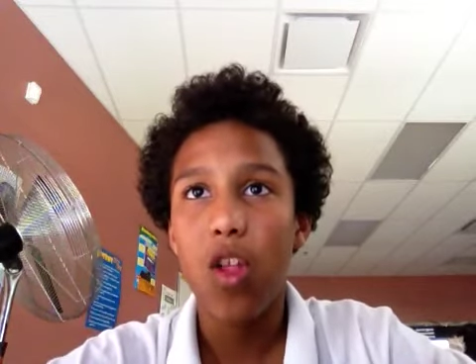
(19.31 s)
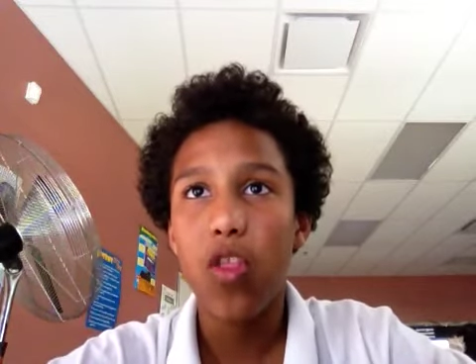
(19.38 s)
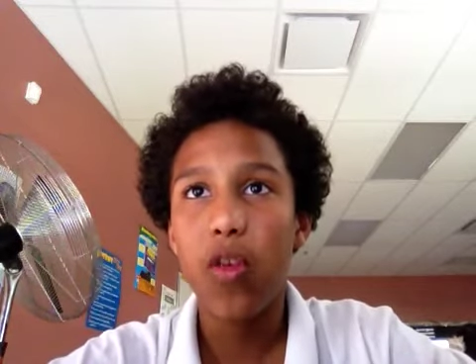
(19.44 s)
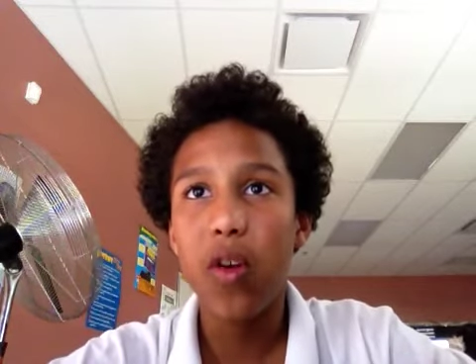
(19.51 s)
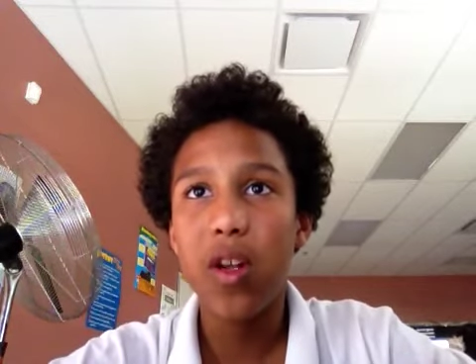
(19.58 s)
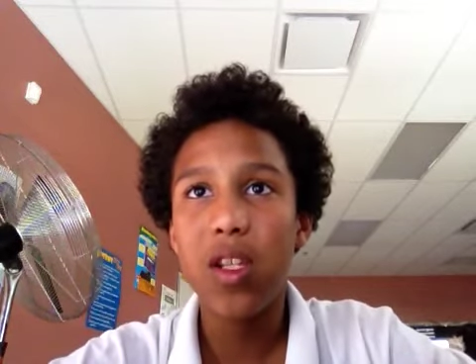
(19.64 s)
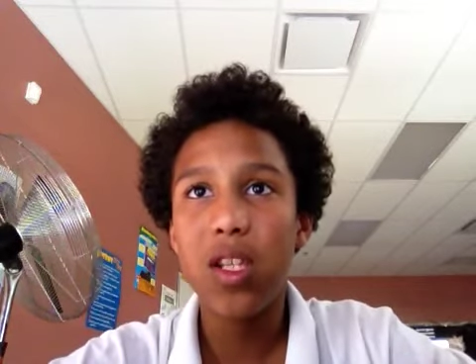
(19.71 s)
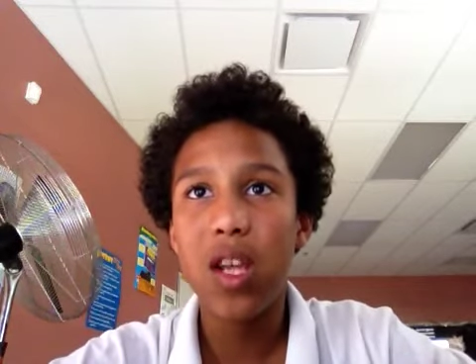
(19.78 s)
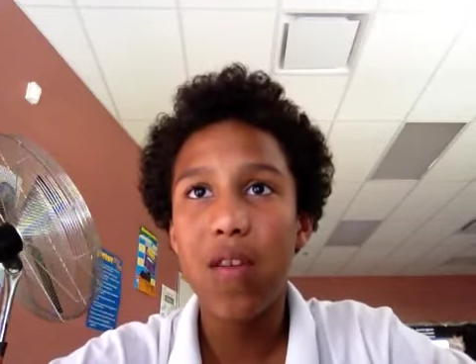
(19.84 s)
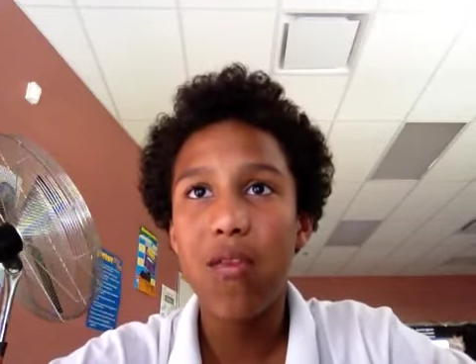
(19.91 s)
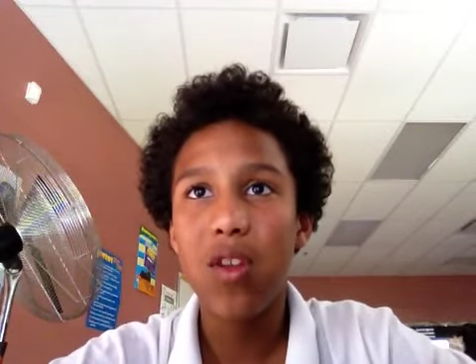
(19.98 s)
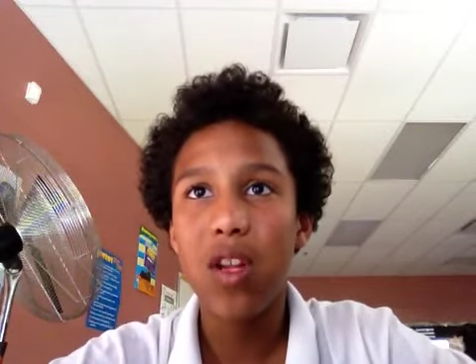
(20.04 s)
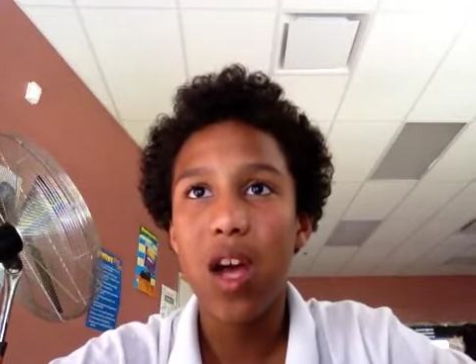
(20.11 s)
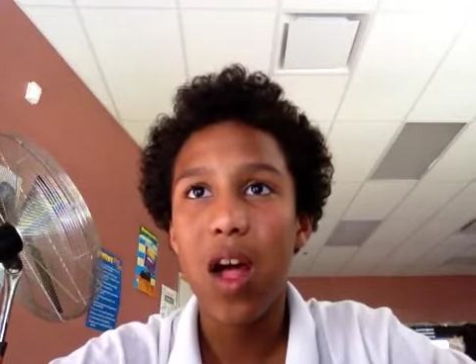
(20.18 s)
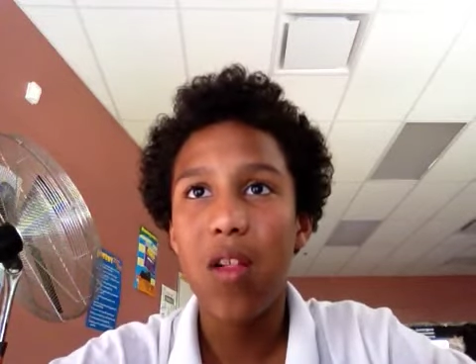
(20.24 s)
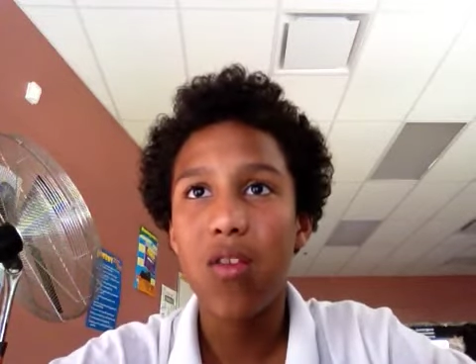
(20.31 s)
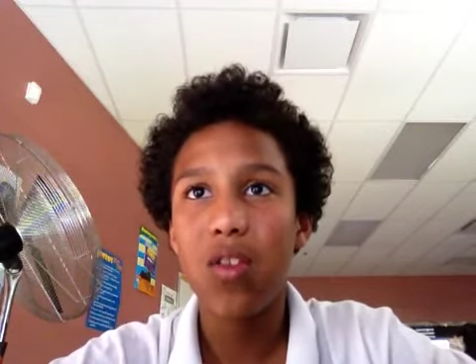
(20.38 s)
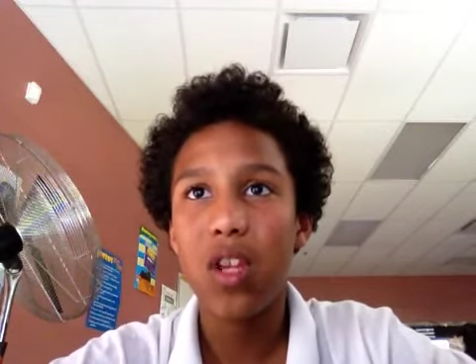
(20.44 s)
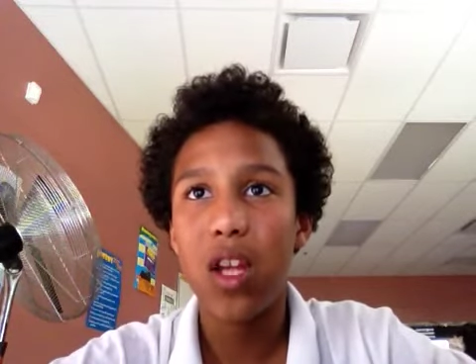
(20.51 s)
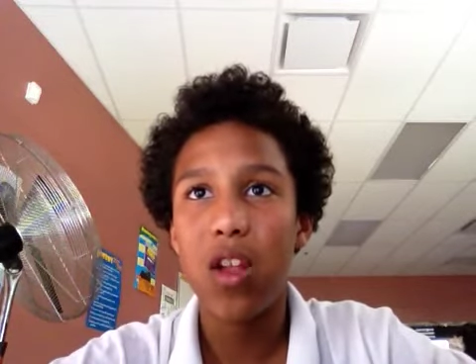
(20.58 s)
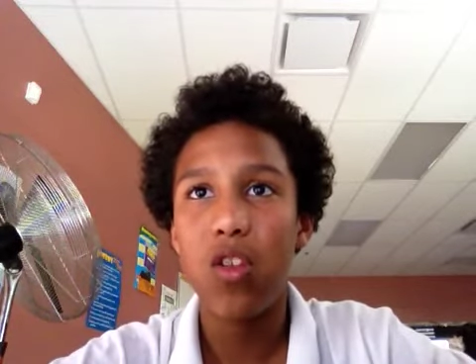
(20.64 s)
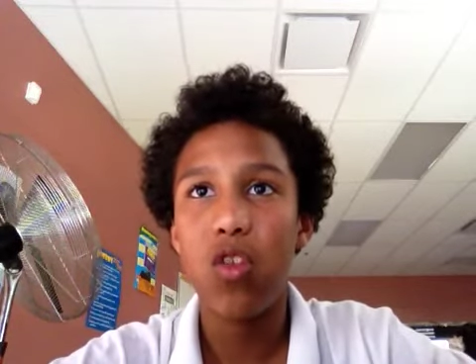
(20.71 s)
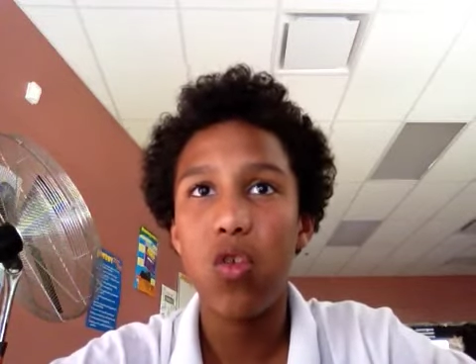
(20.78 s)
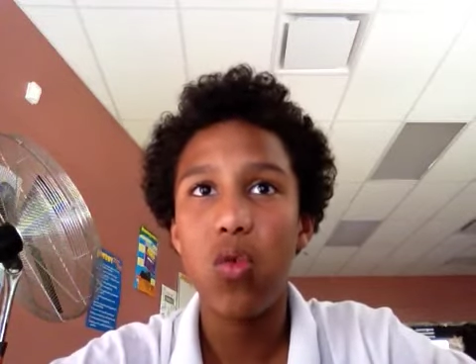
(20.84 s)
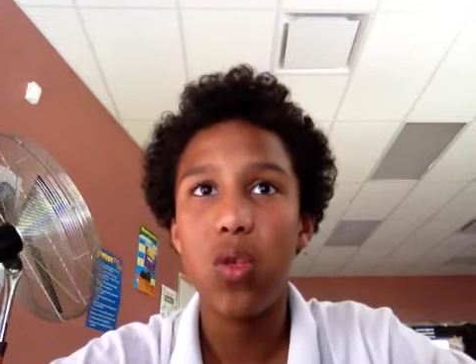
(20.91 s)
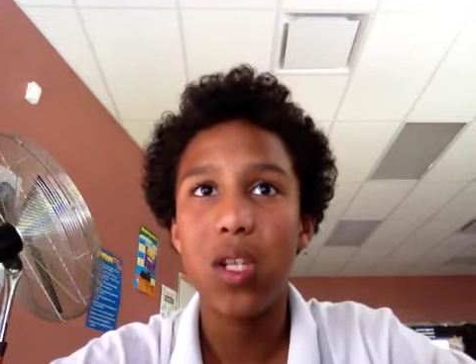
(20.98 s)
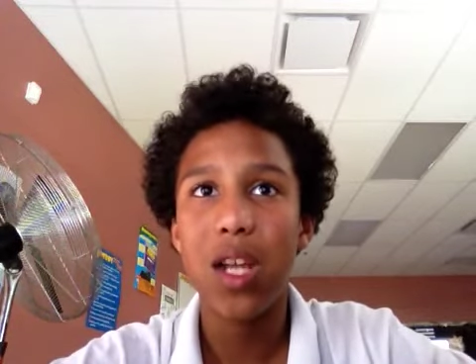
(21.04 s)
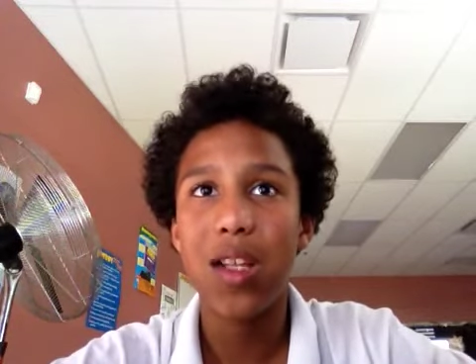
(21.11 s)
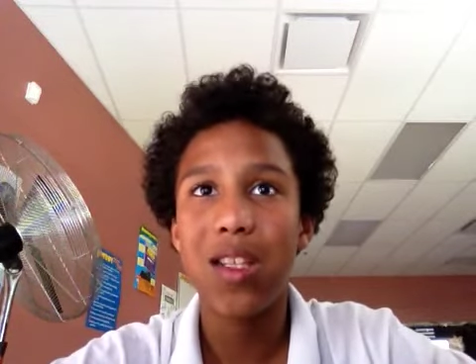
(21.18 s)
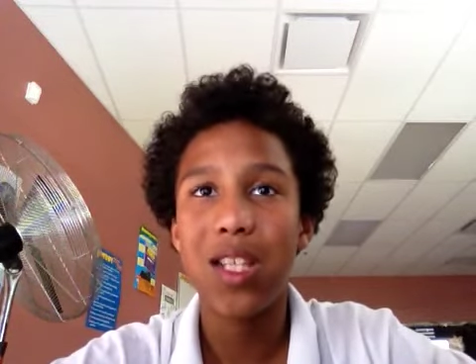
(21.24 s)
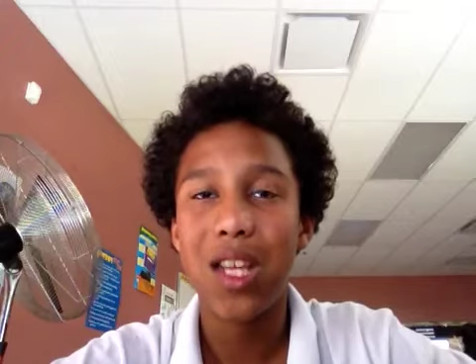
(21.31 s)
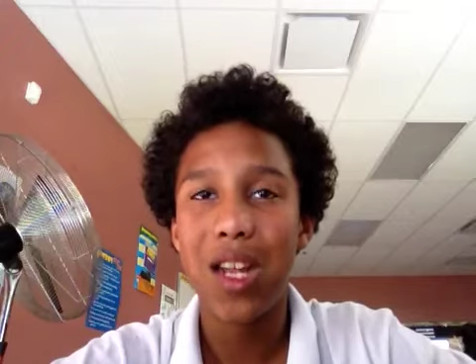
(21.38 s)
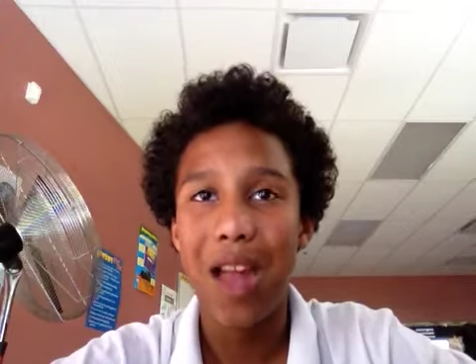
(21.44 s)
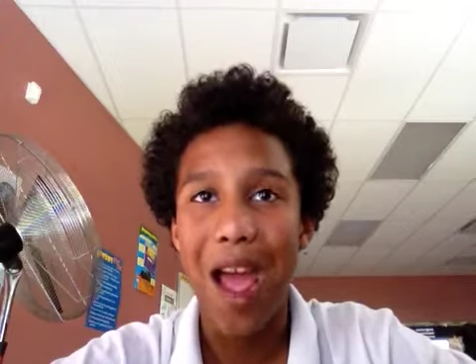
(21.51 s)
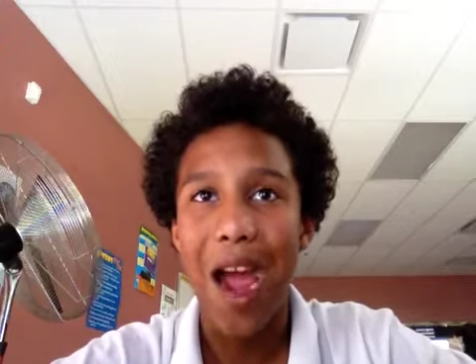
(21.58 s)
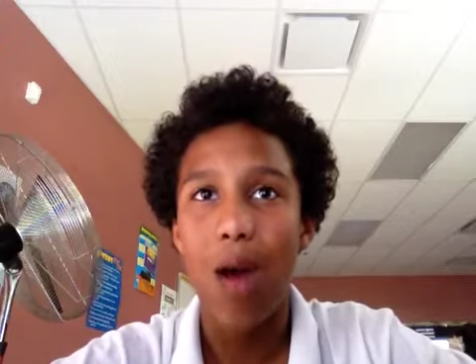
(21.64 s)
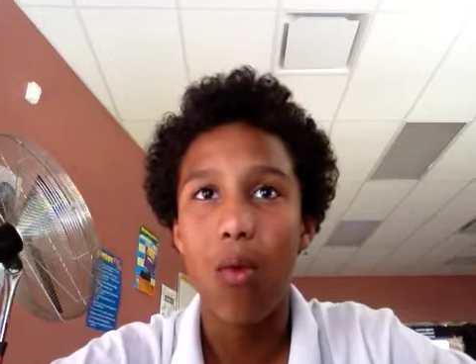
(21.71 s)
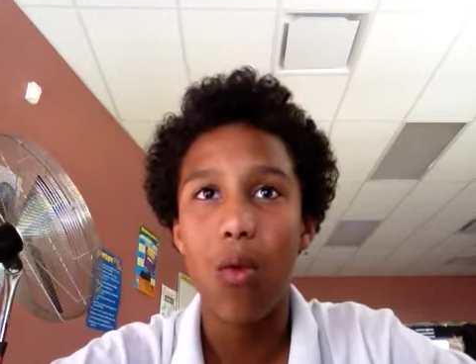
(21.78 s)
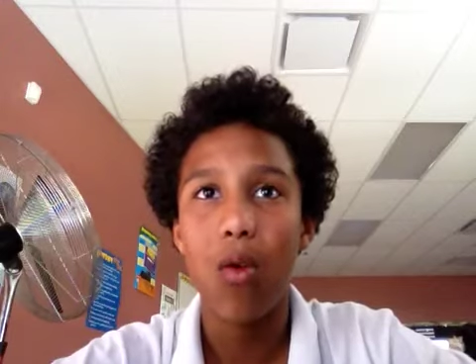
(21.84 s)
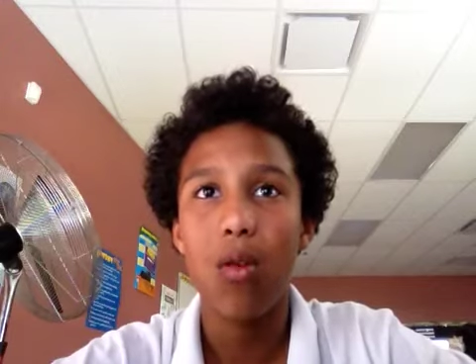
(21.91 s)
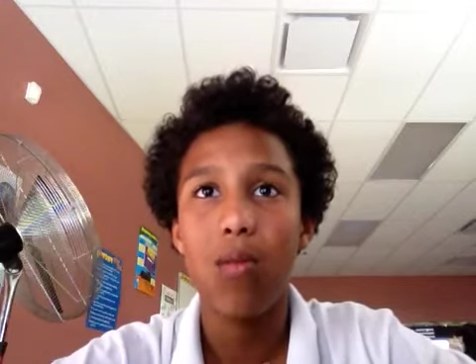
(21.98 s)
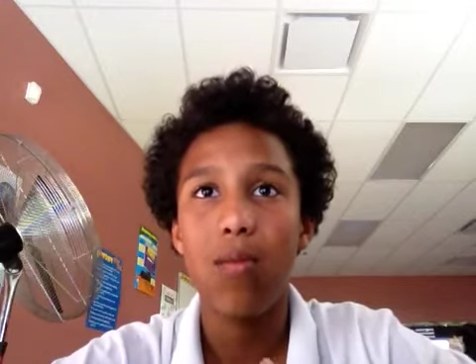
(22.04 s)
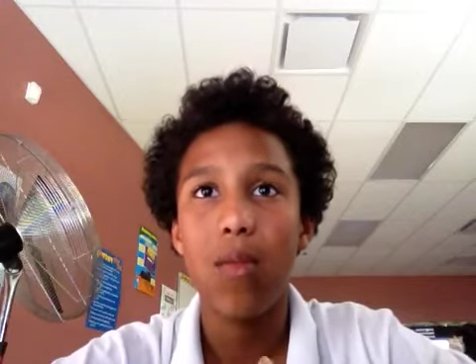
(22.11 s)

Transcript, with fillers: $37.02 an hour.